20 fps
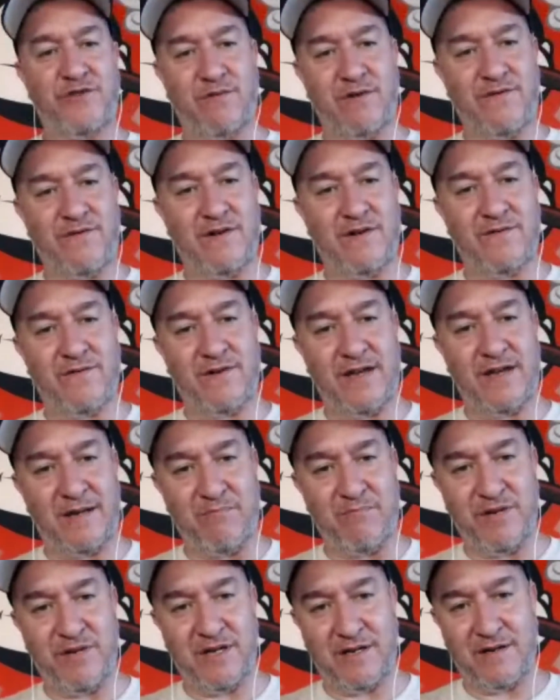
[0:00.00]
I don't think we've
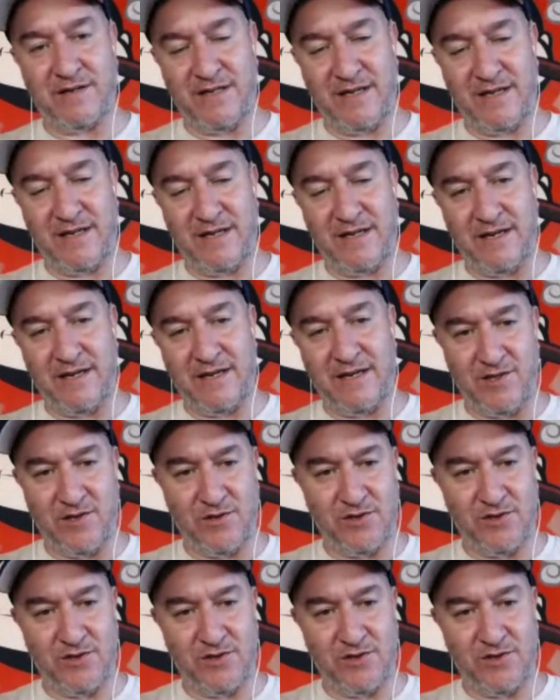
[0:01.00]
ever had a bigger day on the